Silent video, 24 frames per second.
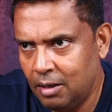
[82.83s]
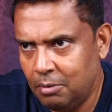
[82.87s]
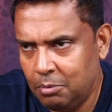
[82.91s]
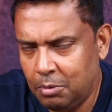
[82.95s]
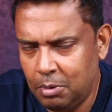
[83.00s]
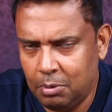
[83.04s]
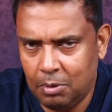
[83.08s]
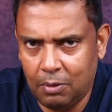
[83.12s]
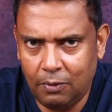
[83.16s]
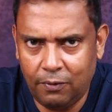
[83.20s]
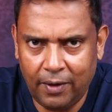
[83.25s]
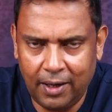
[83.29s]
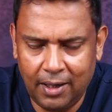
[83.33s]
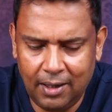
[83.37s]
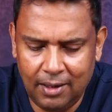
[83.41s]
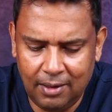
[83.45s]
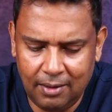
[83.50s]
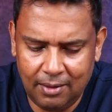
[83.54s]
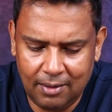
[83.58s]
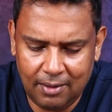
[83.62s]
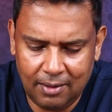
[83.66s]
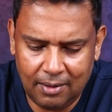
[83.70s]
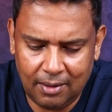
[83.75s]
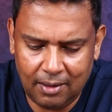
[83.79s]
We will
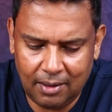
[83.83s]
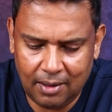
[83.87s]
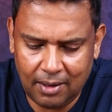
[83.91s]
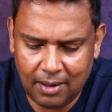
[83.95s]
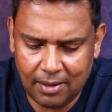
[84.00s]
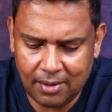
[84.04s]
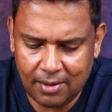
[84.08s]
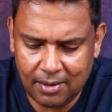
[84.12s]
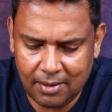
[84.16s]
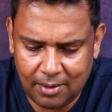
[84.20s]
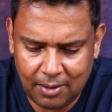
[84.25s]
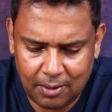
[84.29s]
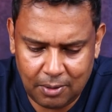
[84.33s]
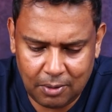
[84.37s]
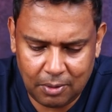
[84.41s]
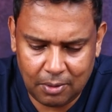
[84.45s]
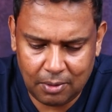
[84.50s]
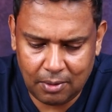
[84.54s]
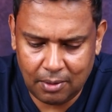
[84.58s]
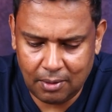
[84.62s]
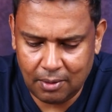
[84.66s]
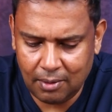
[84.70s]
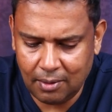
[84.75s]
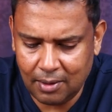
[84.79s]
find as
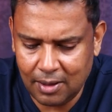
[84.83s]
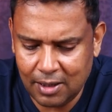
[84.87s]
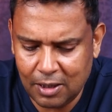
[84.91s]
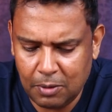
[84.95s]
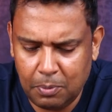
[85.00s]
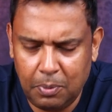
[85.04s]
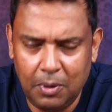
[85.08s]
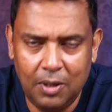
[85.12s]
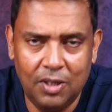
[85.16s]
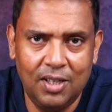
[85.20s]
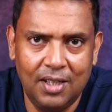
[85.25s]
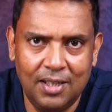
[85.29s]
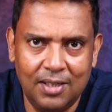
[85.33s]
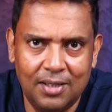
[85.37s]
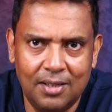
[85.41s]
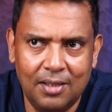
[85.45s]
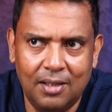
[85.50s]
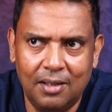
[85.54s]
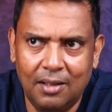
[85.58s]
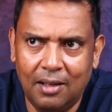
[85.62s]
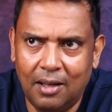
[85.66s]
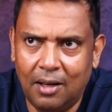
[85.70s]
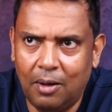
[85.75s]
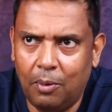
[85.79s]
a species
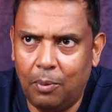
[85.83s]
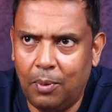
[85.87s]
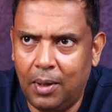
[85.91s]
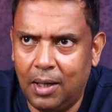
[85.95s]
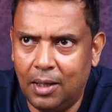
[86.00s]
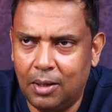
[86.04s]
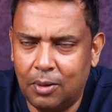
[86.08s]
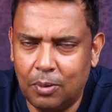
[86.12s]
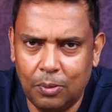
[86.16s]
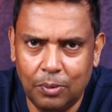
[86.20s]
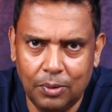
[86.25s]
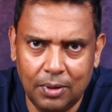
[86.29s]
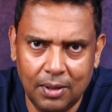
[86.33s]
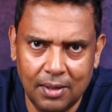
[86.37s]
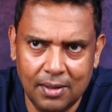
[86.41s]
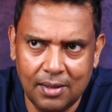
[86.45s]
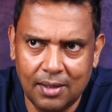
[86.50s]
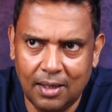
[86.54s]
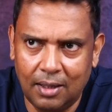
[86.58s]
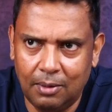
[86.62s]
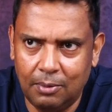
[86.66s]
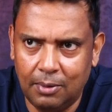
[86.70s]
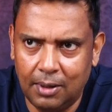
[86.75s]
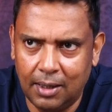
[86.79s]
a way through
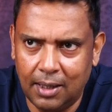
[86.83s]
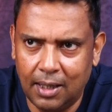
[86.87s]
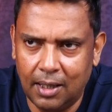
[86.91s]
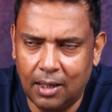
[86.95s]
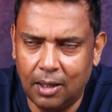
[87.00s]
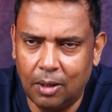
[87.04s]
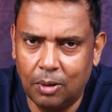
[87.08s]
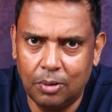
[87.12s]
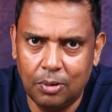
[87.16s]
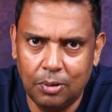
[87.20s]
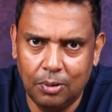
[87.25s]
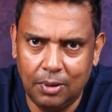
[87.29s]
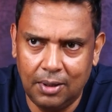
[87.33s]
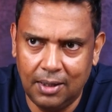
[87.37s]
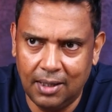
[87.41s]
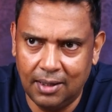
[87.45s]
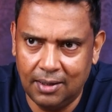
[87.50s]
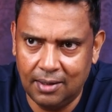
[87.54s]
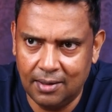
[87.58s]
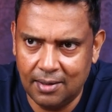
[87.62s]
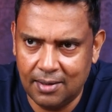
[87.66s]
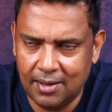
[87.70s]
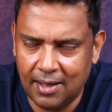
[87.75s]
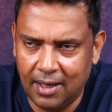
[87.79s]
this and we'll get out to the
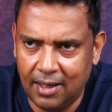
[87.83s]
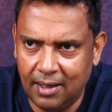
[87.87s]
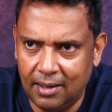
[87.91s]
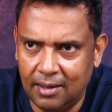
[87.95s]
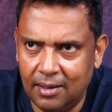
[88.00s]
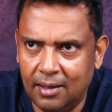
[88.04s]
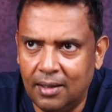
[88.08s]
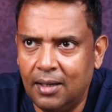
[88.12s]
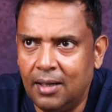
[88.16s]
other side.